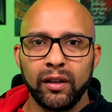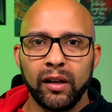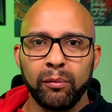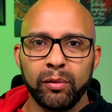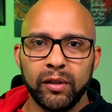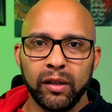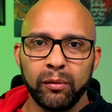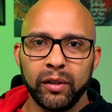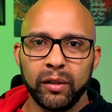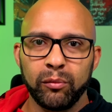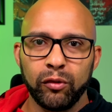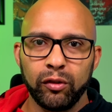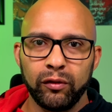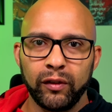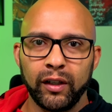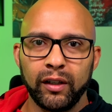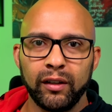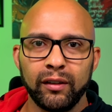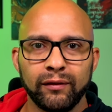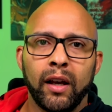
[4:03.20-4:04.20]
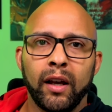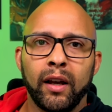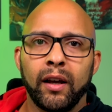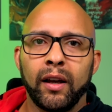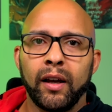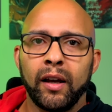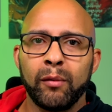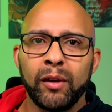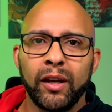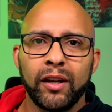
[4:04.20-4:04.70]
upcoming movie.
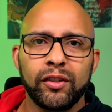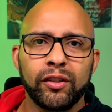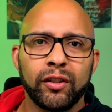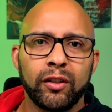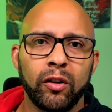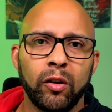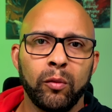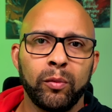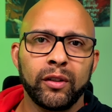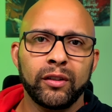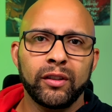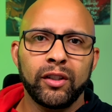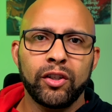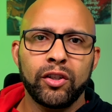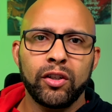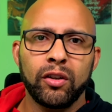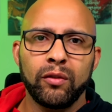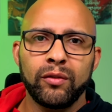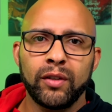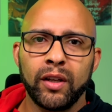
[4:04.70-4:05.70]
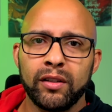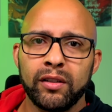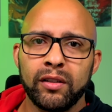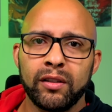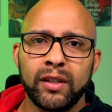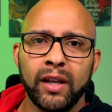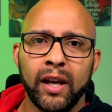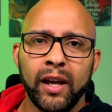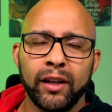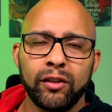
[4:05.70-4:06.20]
I'm actually hoping this show doesn't
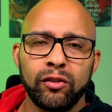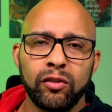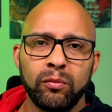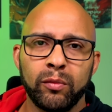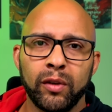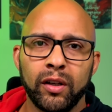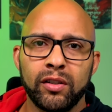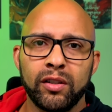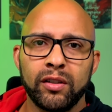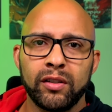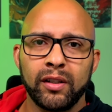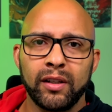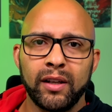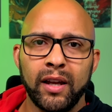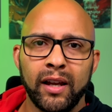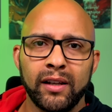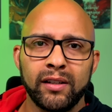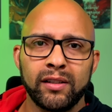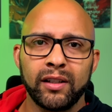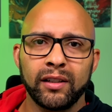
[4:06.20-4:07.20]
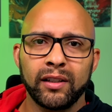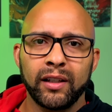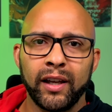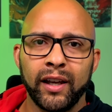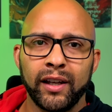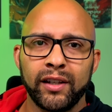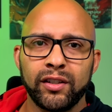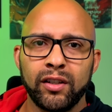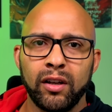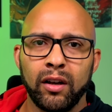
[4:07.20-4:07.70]
tie too much into Godzilla
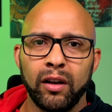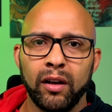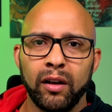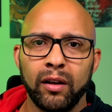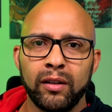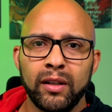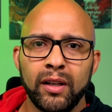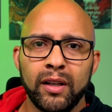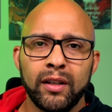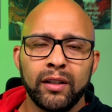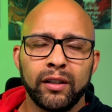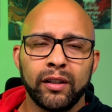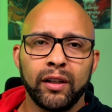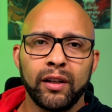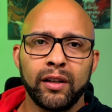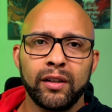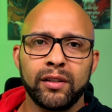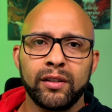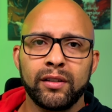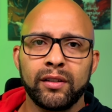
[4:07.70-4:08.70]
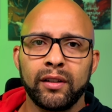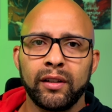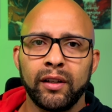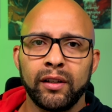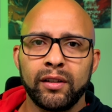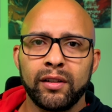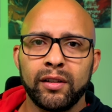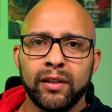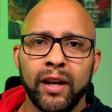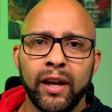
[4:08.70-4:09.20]
versus. Kong, because
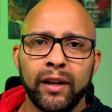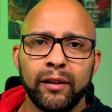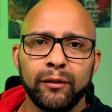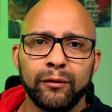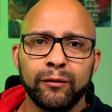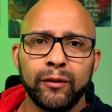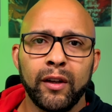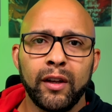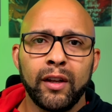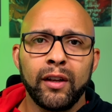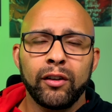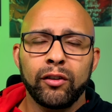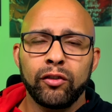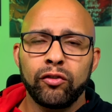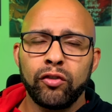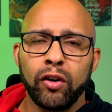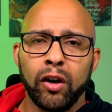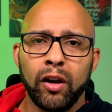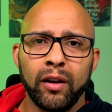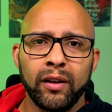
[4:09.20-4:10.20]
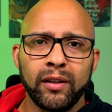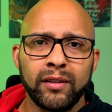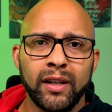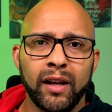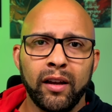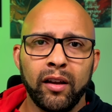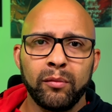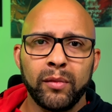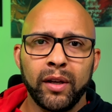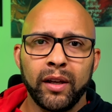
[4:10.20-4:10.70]
it's kind of drawing
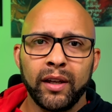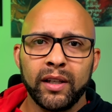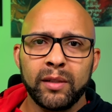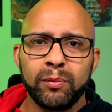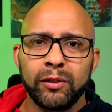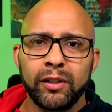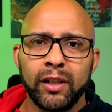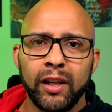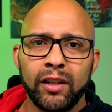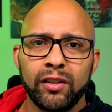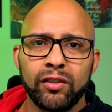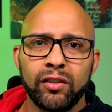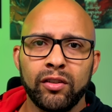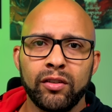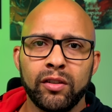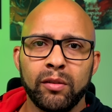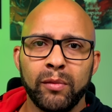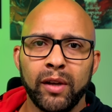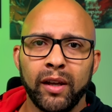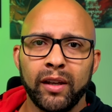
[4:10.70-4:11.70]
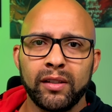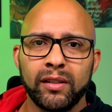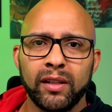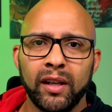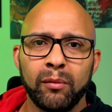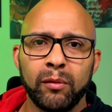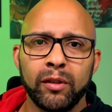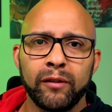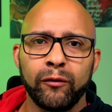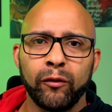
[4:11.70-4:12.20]
down my expectations and my
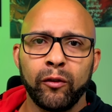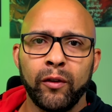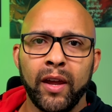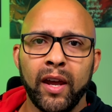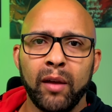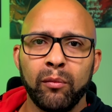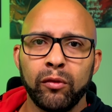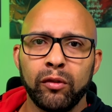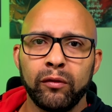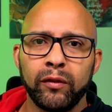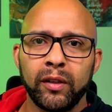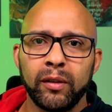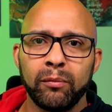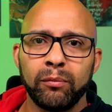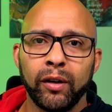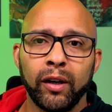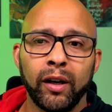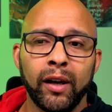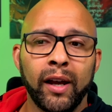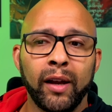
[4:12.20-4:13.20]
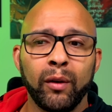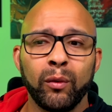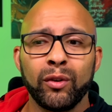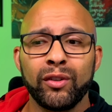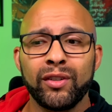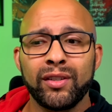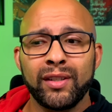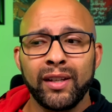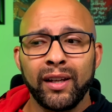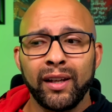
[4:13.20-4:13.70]
excitement for that movie. But I will
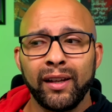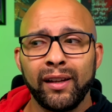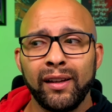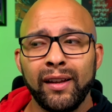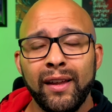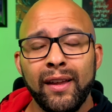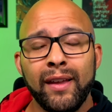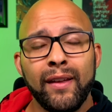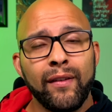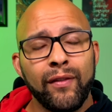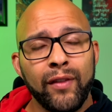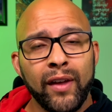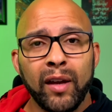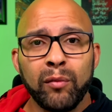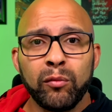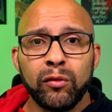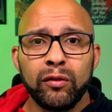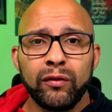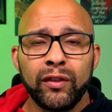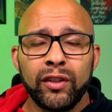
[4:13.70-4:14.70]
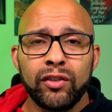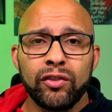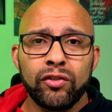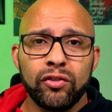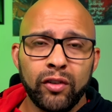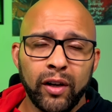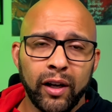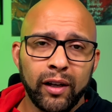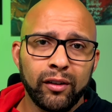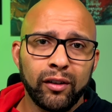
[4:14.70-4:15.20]
say that movie's
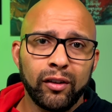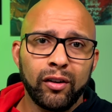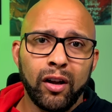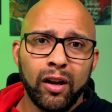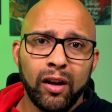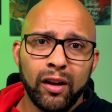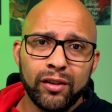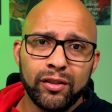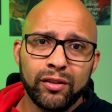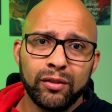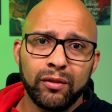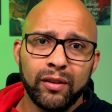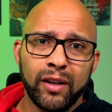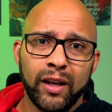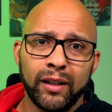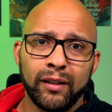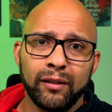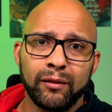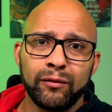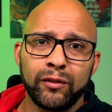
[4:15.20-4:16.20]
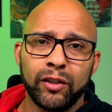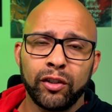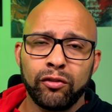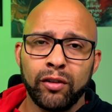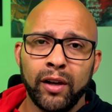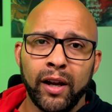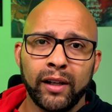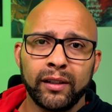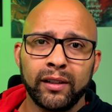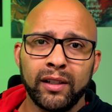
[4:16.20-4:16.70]
trailer also kind of
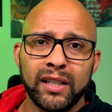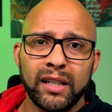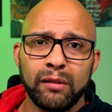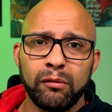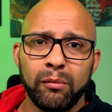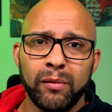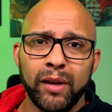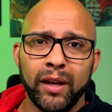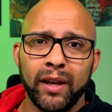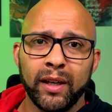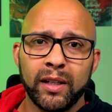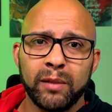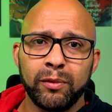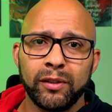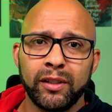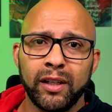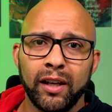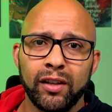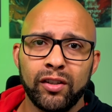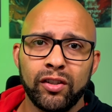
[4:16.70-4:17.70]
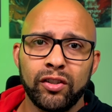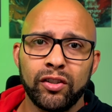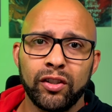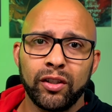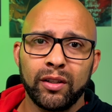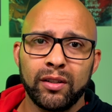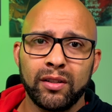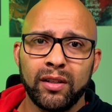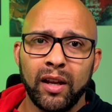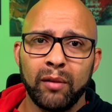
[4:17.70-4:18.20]
detracted some of my expectations and
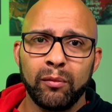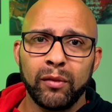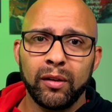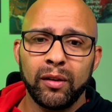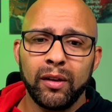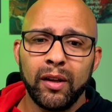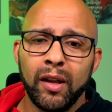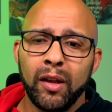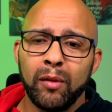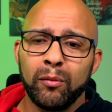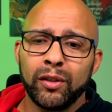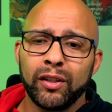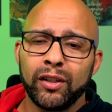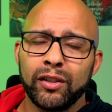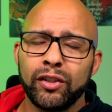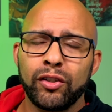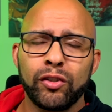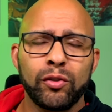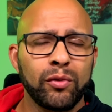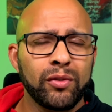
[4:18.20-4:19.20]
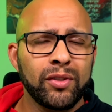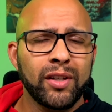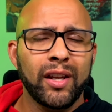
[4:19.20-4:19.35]
excitement, because as soon as